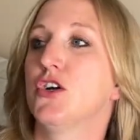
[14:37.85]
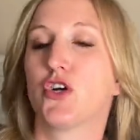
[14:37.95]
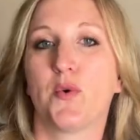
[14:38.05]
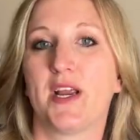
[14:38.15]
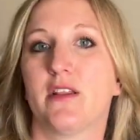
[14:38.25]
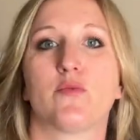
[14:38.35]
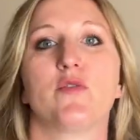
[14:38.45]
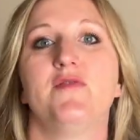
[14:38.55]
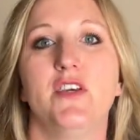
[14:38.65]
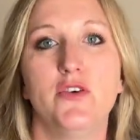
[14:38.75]
curriculum
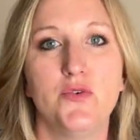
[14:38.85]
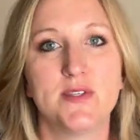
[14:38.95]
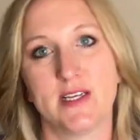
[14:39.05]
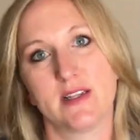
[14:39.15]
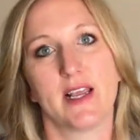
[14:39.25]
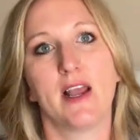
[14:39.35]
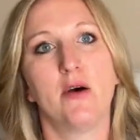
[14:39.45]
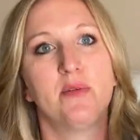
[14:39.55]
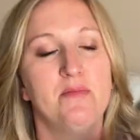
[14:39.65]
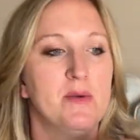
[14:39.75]
reviews and like
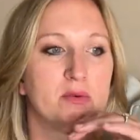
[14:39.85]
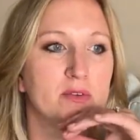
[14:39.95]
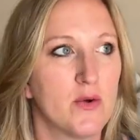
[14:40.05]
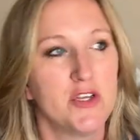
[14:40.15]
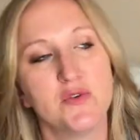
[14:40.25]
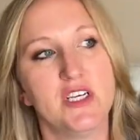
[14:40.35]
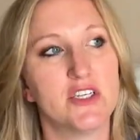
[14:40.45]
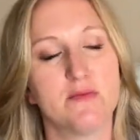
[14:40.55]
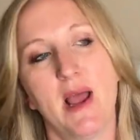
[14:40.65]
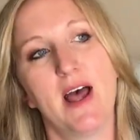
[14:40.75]
helping people how do you
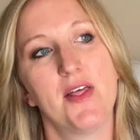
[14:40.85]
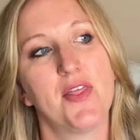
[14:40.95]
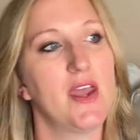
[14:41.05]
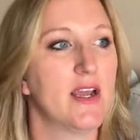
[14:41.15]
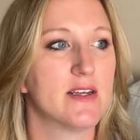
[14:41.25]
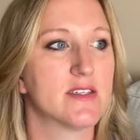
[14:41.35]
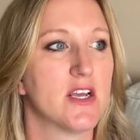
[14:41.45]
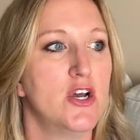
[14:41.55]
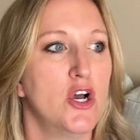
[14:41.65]
teach math and